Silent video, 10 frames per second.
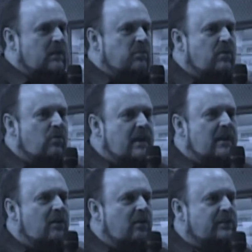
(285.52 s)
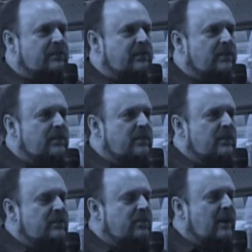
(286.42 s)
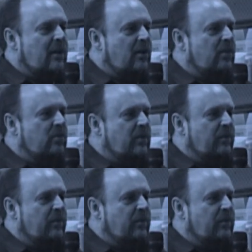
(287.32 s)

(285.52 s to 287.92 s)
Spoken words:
and we realised, to our horror,